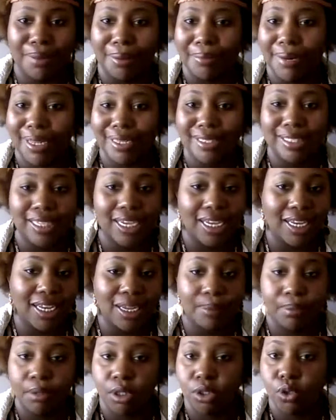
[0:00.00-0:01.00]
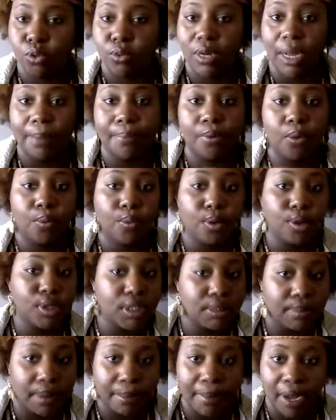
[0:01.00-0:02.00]
I'm not saying that. Please do not put
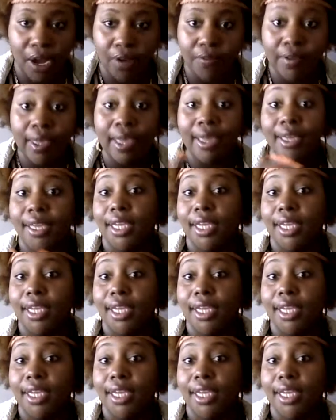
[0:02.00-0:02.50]
words in my mouth.